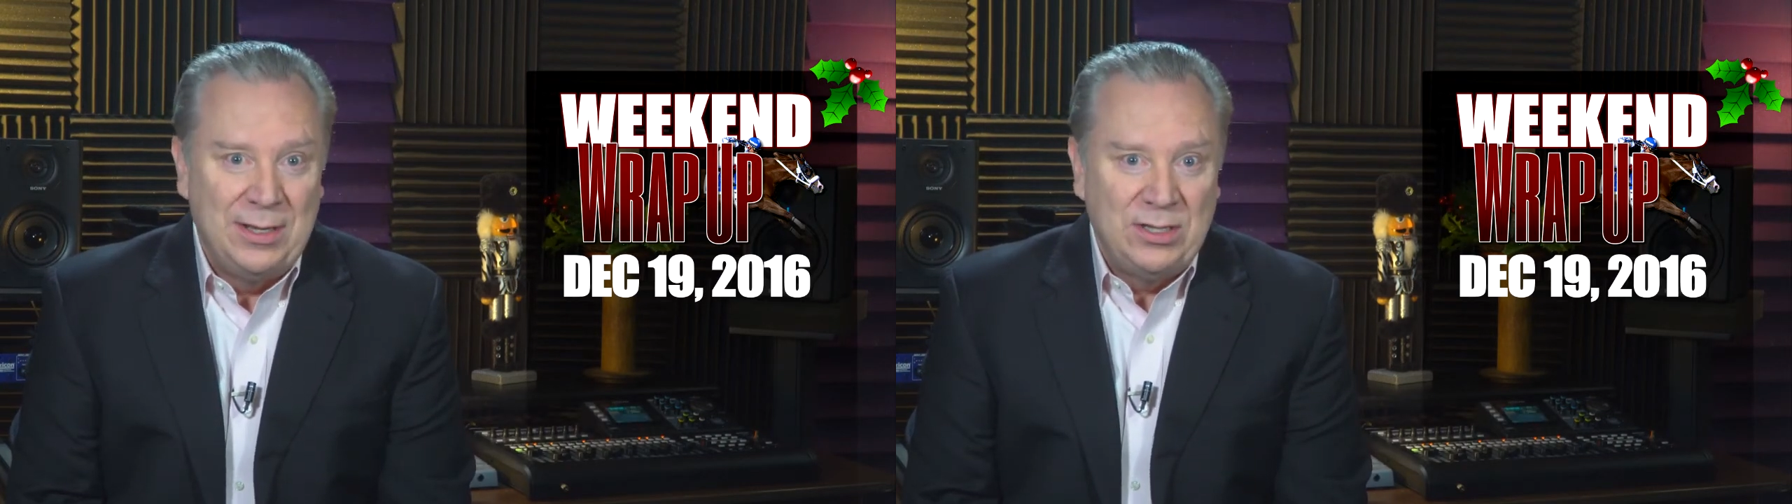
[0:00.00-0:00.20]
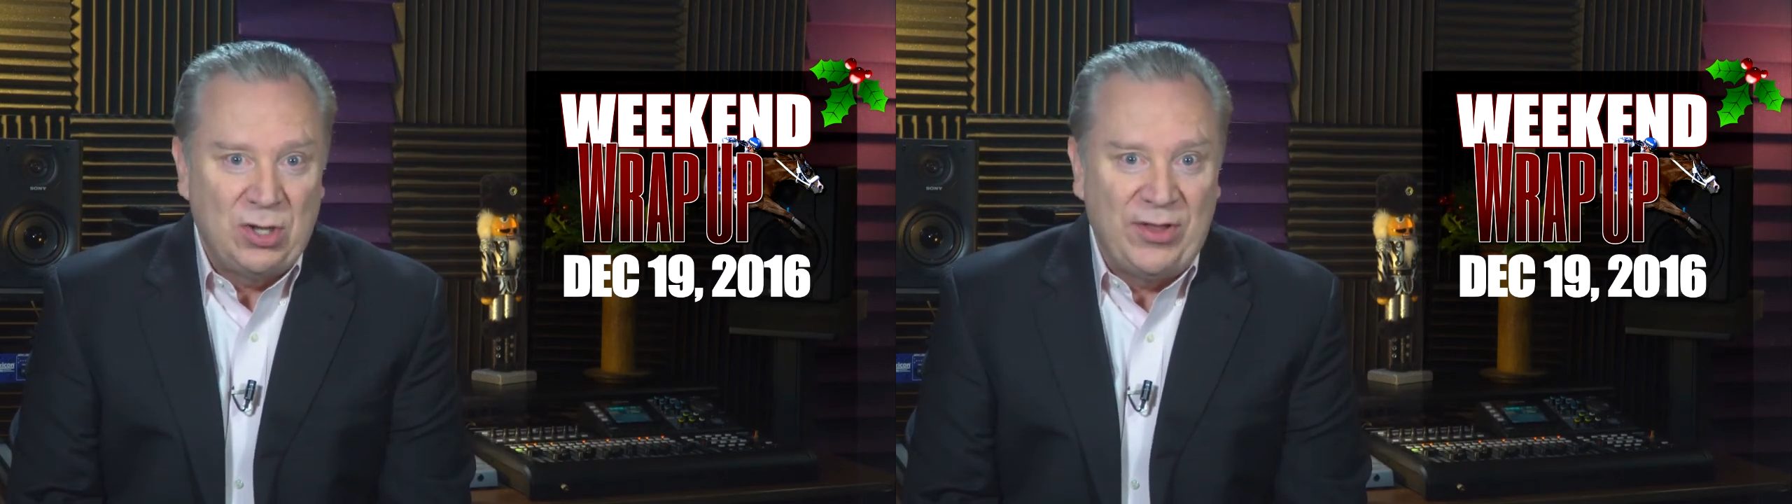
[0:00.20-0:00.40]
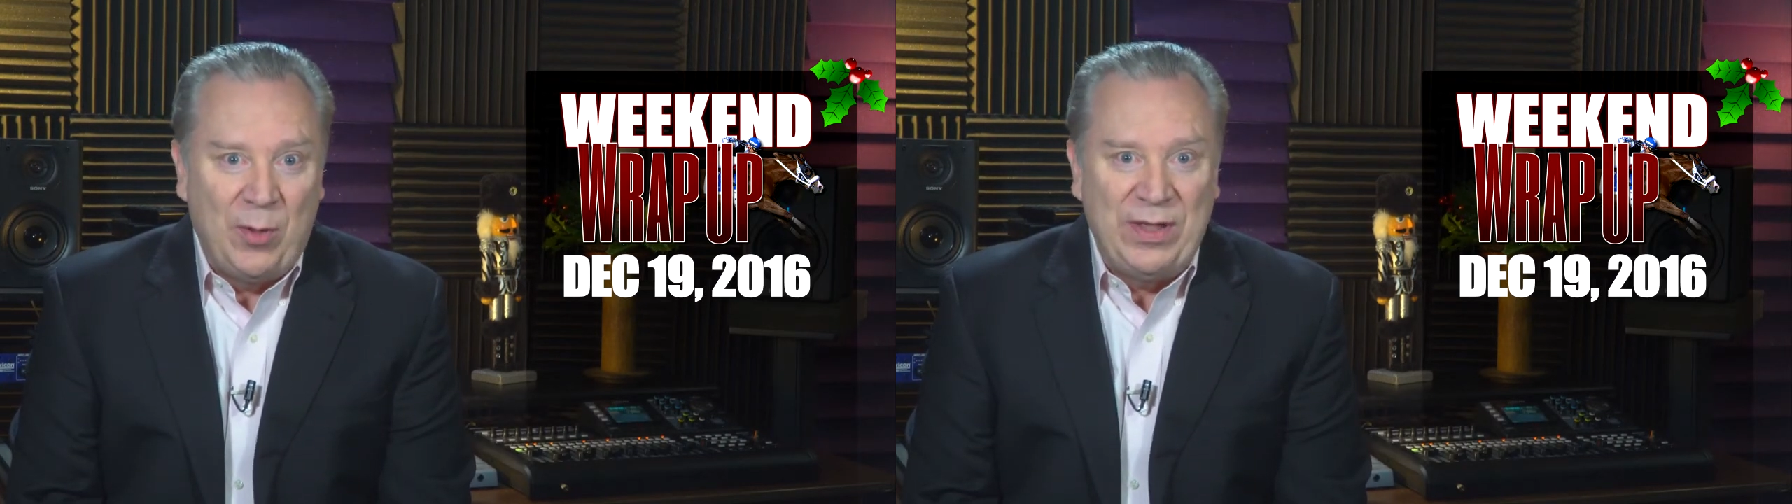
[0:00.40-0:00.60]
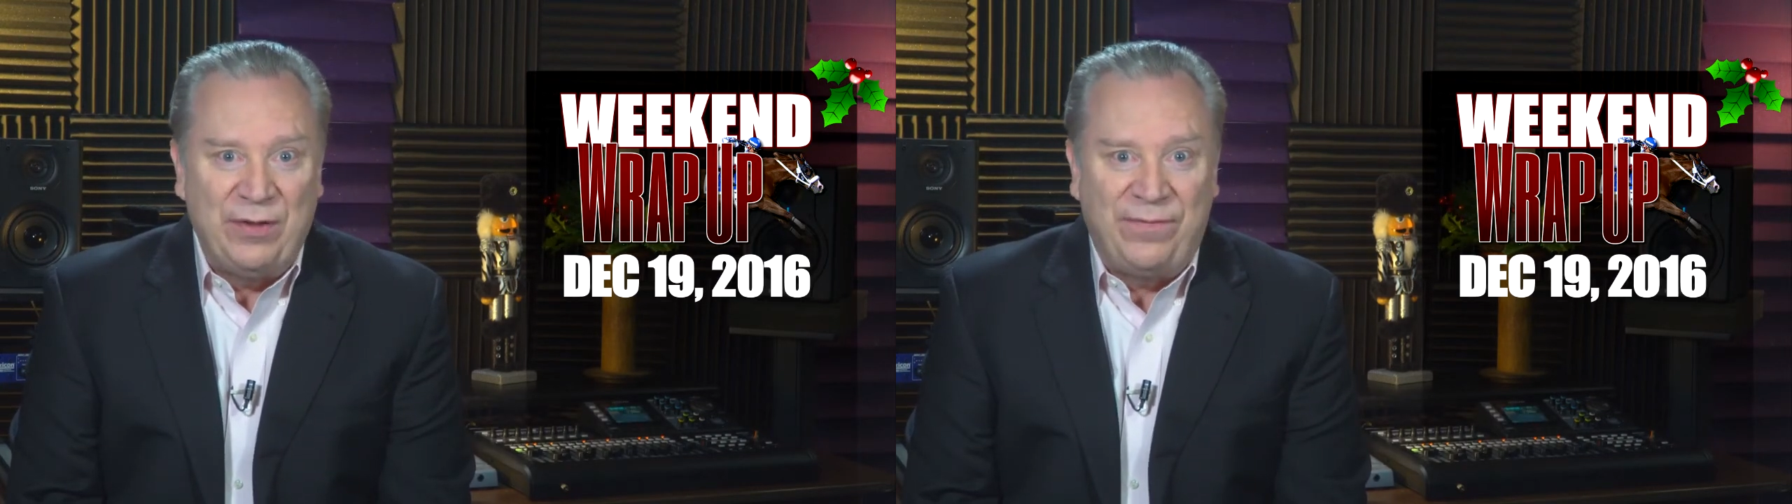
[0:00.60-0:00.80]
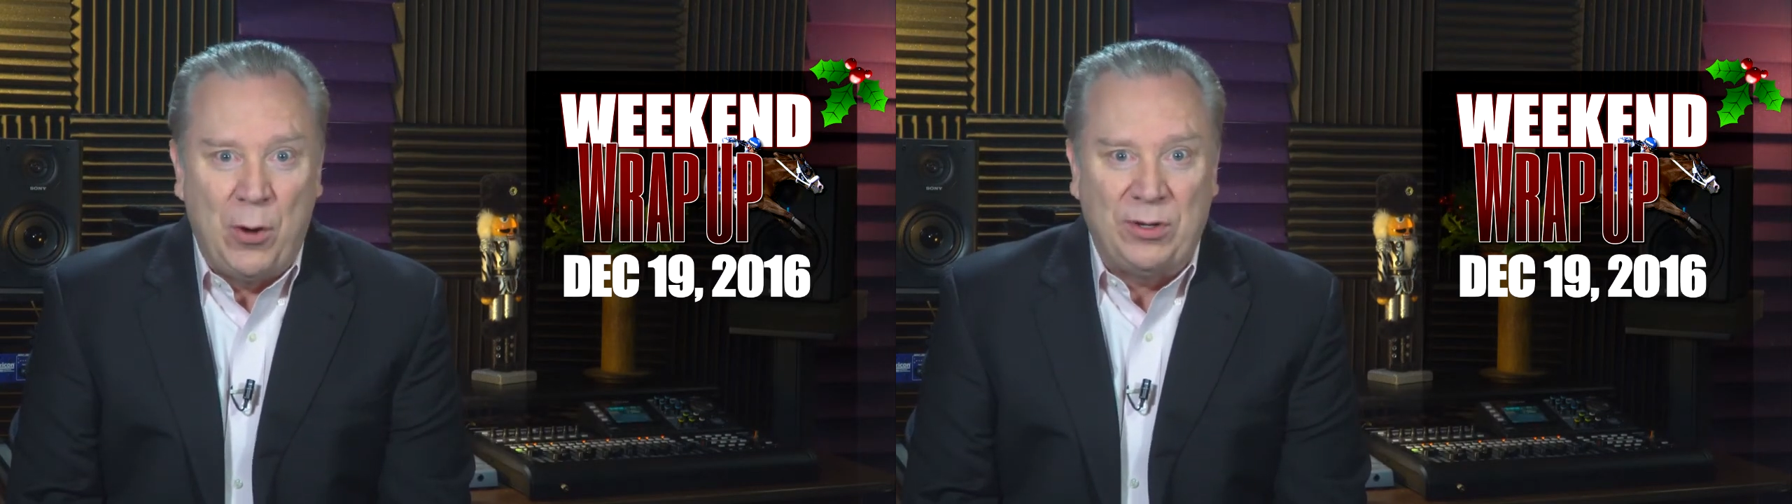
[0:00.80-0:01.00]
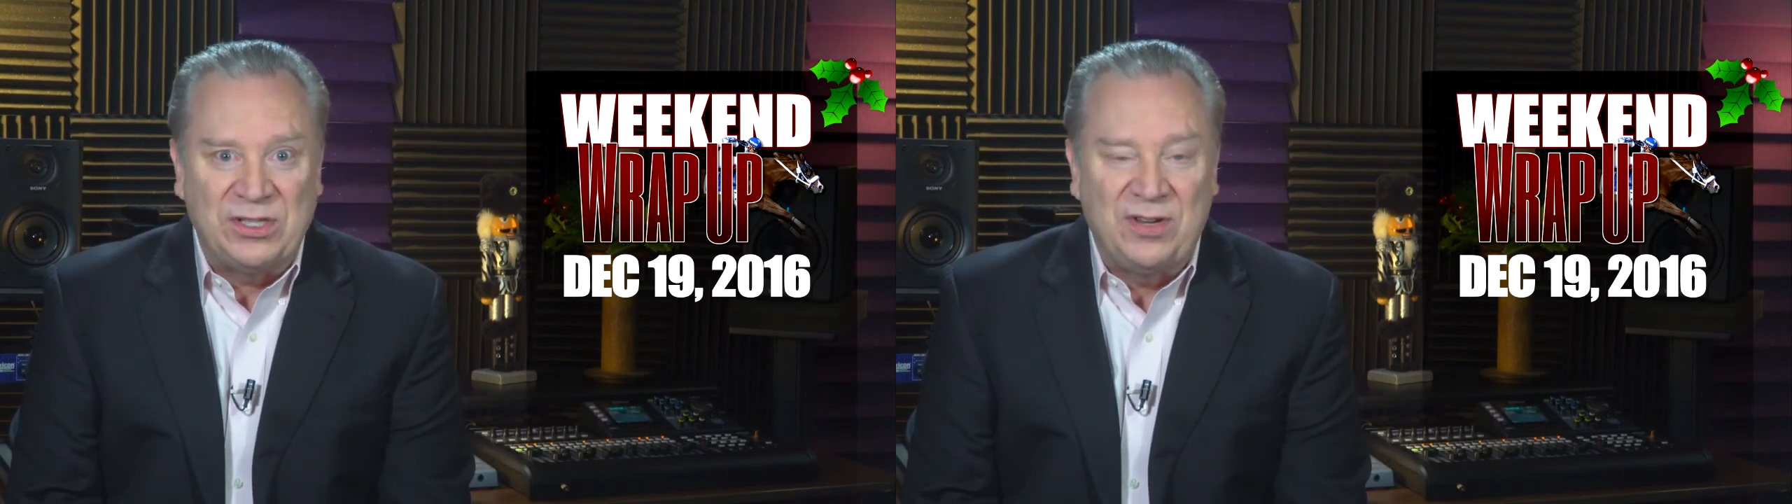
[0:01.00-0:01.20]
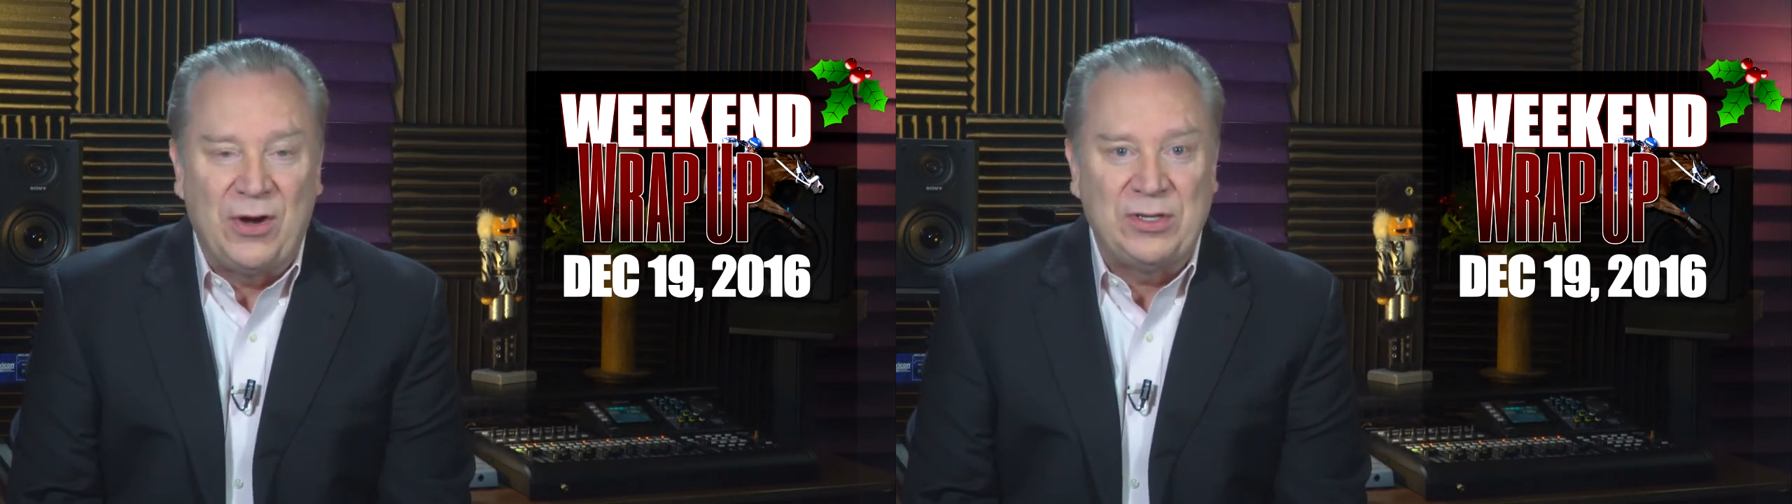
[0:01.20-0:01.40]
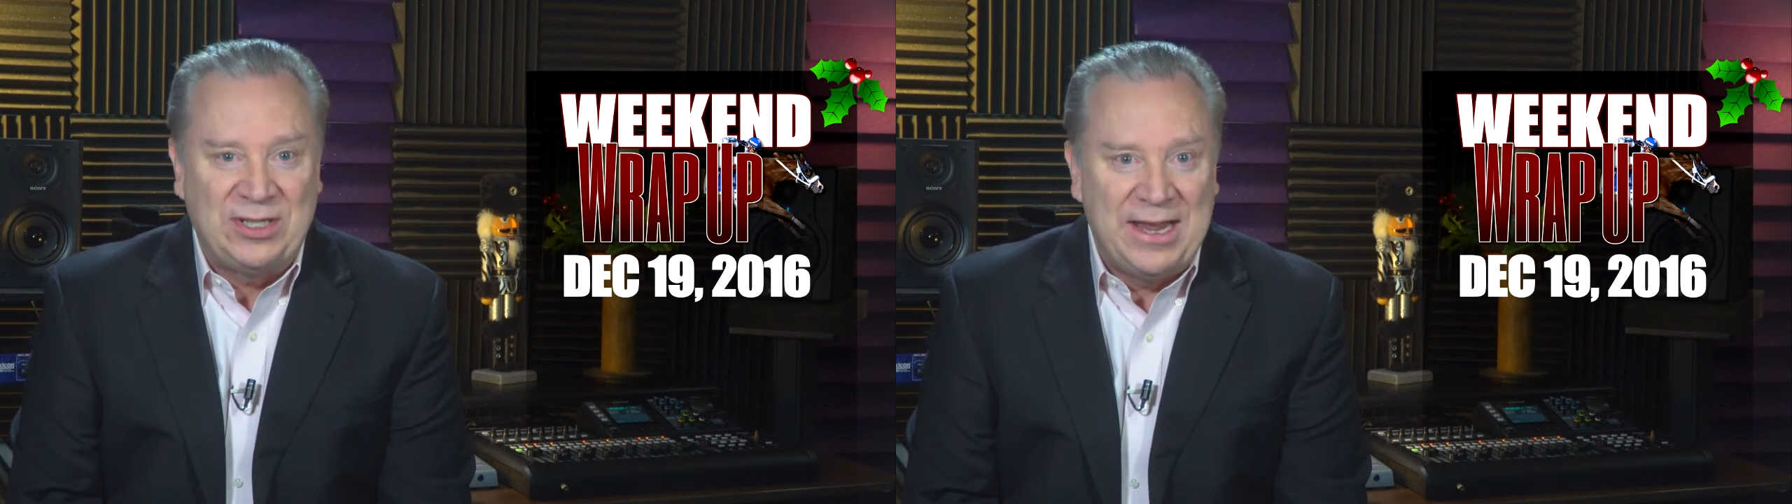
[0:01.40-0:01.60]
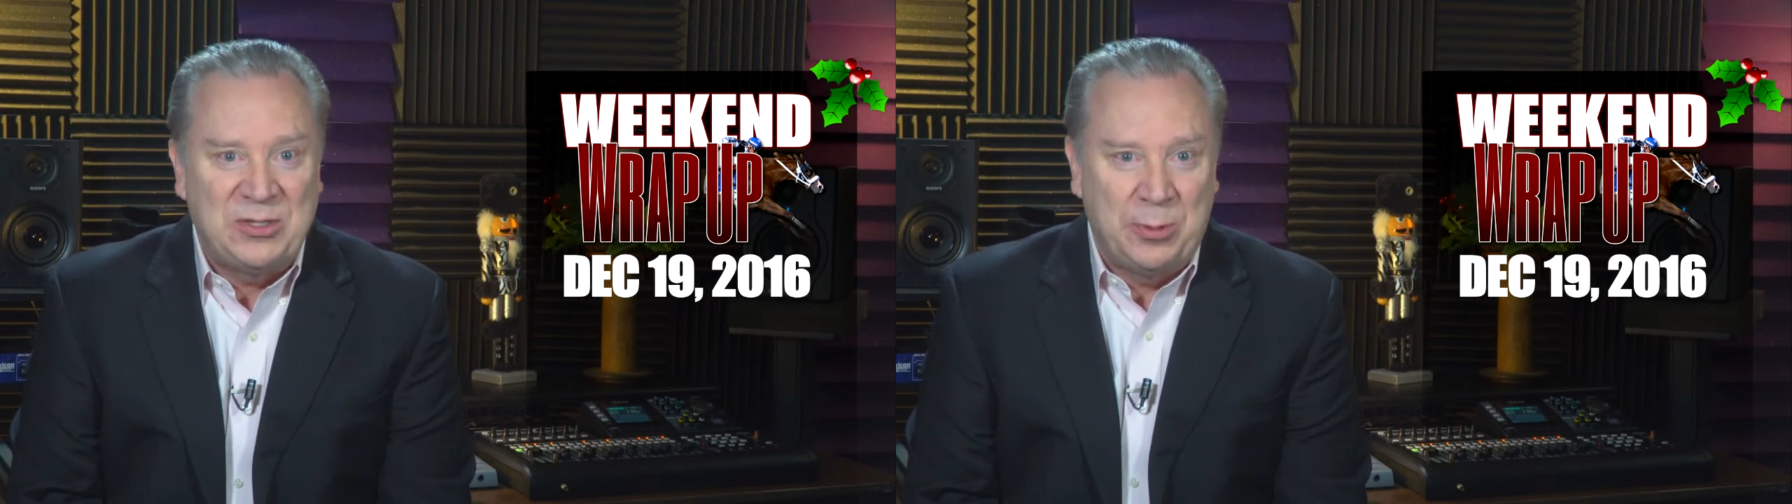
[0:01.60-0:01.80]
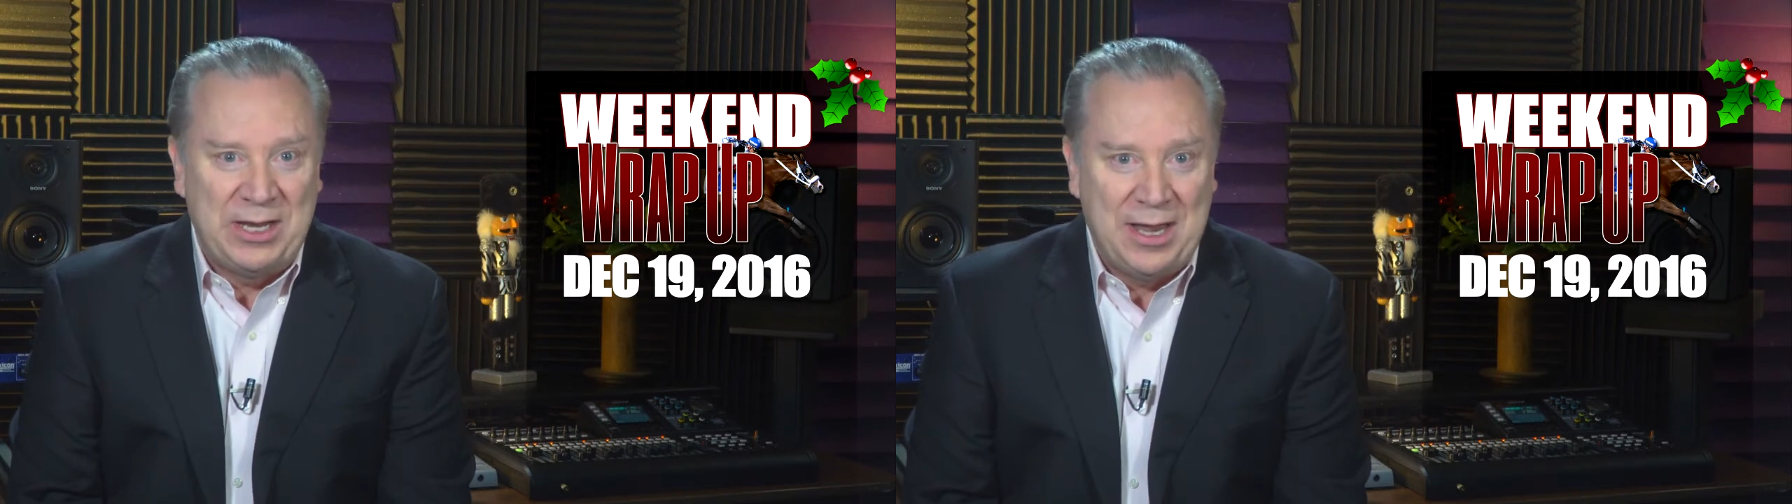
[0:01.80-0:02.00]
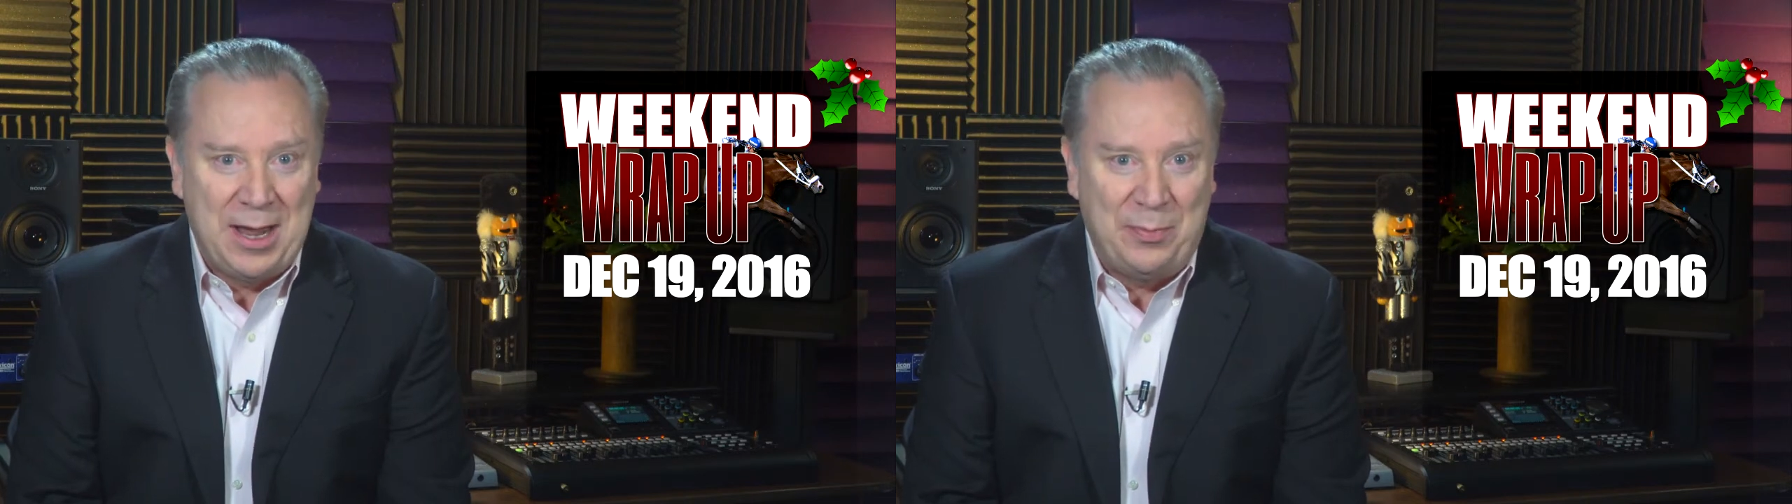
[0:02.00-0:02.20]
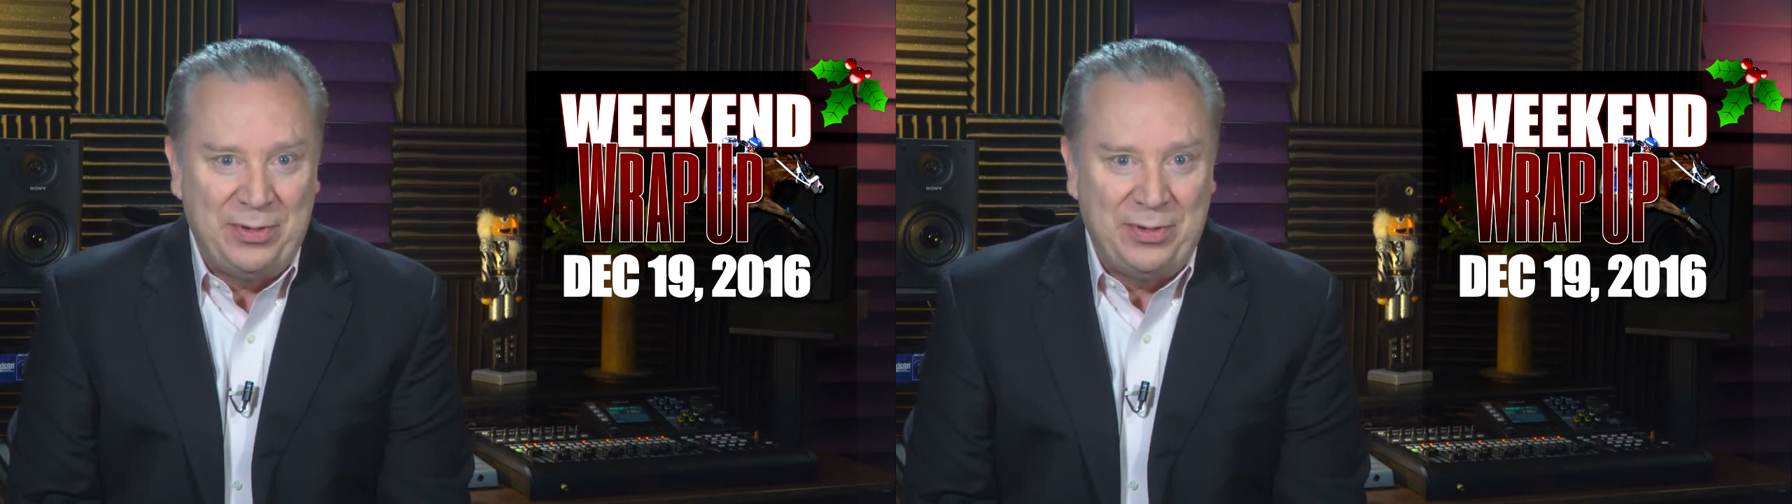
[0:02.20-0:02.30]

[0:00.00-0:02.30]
so they'll be the focus of our stakes recap.